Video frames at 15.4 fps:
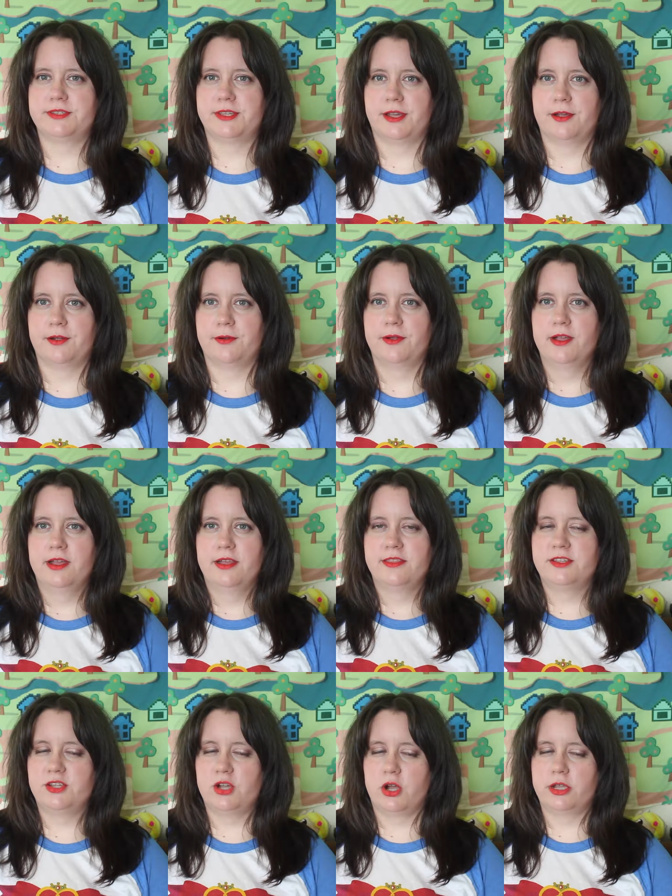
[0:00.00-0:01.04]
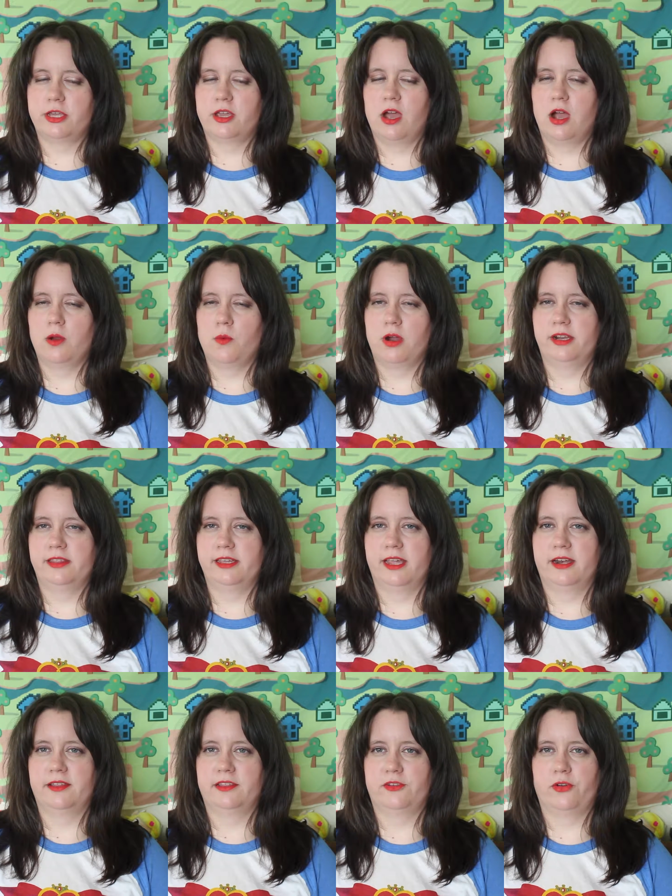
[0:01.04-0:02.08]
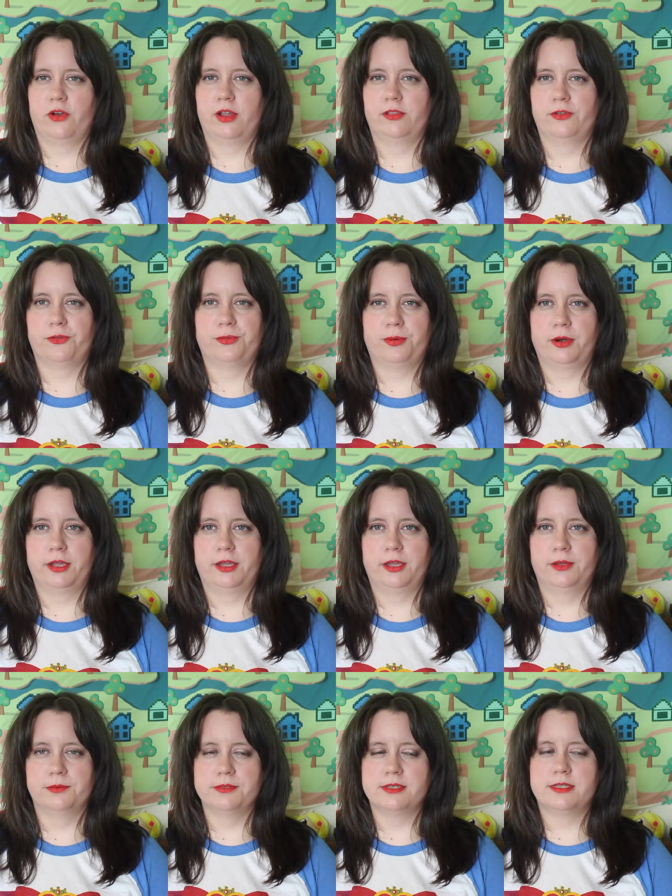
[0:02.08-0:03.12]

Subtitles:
So the Donkey Kong one at the end of the trailer is pretty cute.